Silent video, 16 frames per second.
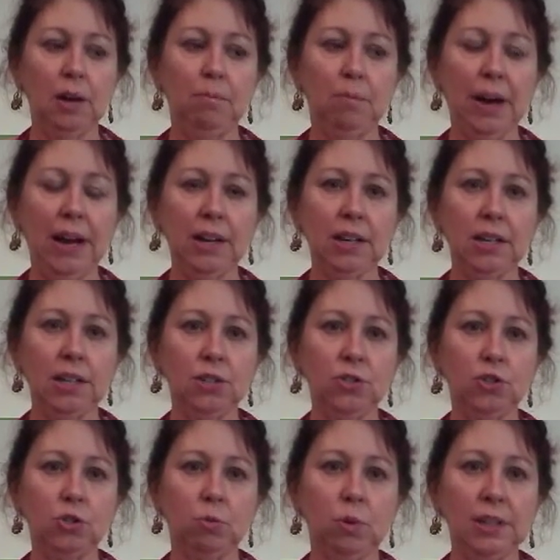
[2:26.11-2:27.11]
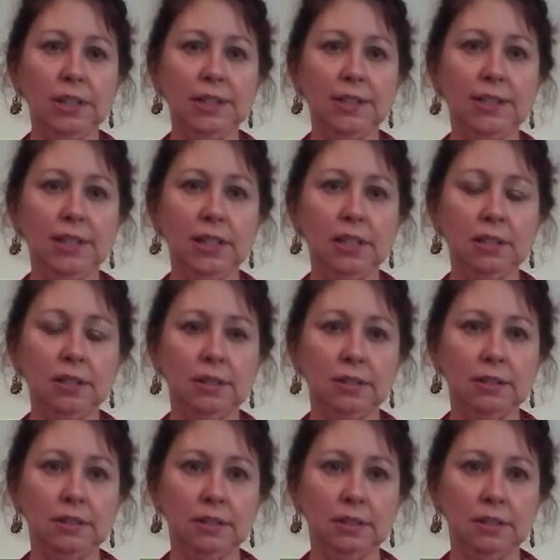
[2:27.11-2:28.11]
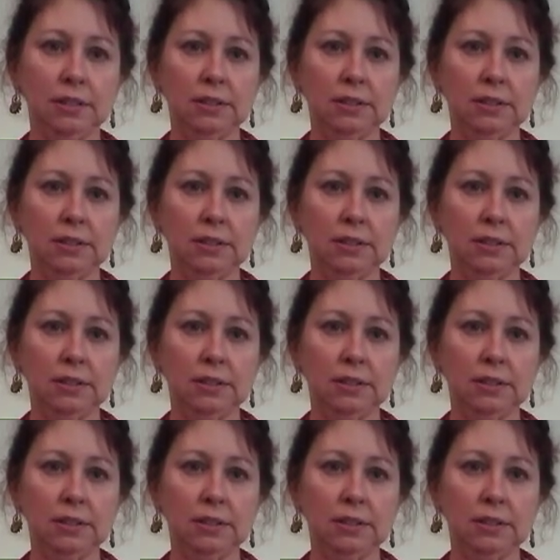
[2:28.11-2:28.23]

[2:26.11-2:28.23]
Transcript: Back in 2010,